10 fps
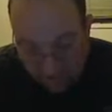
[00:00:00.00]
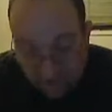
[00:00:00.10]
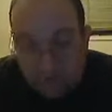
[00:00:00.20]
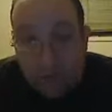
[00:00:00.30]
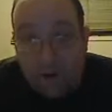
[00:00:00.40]

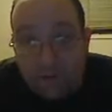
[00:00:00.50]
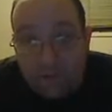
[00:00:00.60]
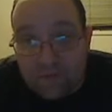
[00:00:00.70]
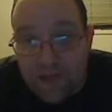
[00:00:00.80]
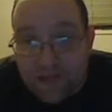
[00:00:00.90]
technical
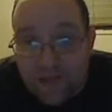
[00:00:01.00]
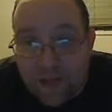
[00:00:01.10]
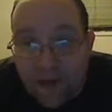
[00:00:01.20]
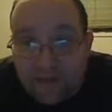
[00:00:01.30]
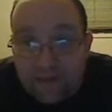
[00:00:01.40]
problems last
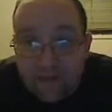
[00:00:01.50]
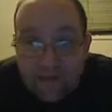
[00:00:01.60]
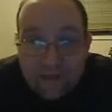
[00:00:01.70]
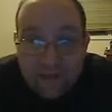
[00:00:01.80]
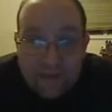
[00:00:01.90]
night.
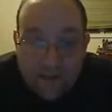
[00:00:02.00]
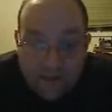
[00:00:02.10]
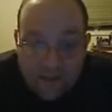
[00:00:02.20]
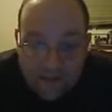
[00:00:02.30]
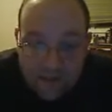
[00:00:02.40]

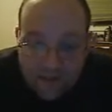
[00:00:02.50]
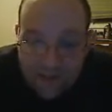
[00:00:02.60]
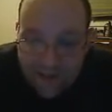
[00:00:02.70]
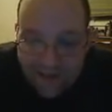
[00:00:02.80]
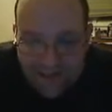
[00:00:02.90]
Uh,
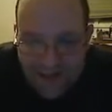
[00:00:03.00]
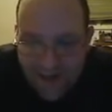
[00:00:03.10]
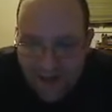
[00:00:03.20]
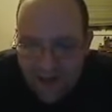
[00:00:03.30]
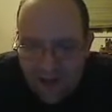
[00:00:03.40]
I just
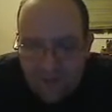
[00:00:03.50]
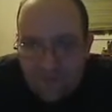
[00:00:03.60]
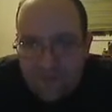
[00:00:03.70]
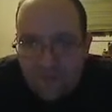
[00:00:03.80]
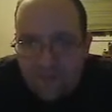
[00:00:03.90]
I got home
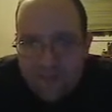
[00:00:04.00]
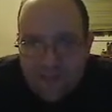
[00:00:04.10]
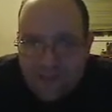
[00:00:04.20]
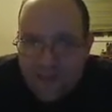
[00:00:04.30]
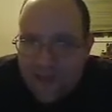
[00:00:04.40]
from church
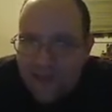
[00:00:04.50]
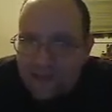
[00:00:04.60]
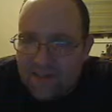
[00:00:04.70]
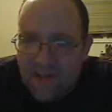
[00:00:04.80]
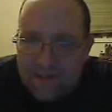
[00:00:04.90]
last night,
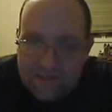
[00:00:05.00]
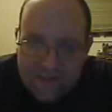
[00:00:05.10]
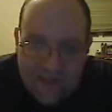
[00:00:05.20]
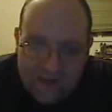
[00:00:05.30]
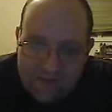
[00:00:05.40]
guys, and I
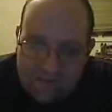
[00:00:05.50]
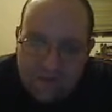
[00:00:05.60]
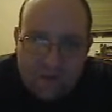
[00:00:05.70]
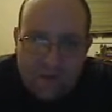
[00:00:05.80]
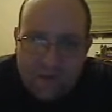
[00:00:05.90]
just I didn't
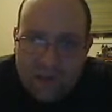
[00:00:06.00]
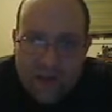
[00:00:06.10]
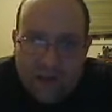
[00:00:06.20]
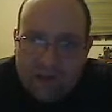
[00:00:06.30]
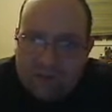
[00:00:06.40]
feel good.
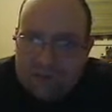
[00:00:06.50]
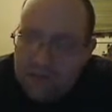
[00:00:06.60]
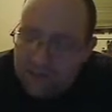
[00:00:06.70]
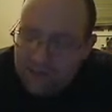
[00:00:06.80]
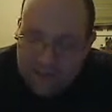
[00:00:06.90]
I don't
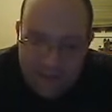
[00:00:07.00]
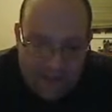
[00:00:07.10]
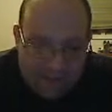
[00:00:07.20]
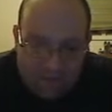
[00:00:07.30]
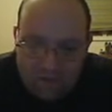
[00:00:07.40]

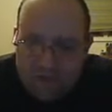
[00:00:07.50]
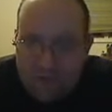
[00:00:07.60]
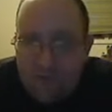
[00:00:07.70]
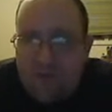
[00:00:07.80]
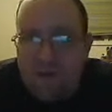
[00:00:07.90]
I don't know what's
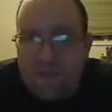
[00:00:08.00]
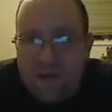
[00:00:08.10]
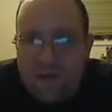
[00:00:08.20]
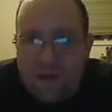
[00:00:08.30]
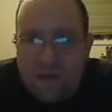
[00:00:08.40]
wrong with me.
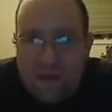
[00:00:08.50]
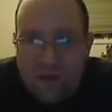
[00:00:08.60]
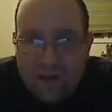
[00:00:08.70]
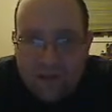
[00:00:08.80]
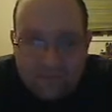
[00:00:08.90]

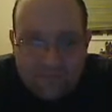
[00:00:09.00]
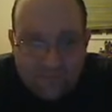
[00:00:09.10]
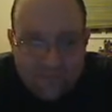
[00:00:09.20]
Um,